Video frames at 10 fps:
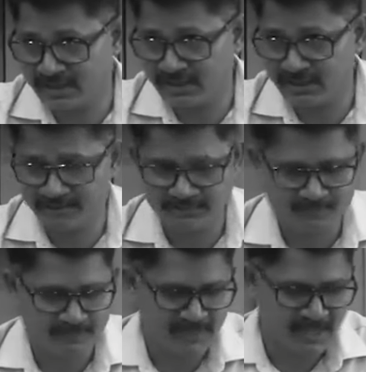killed
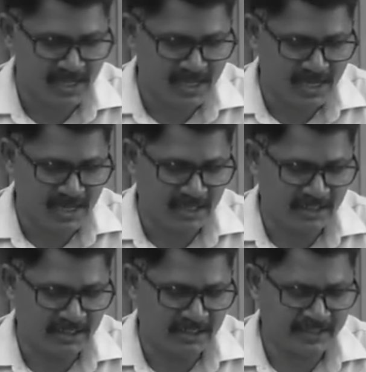
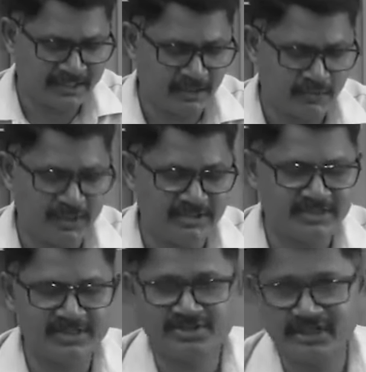and uh, later while
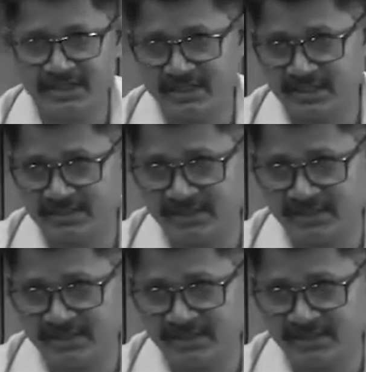searching in the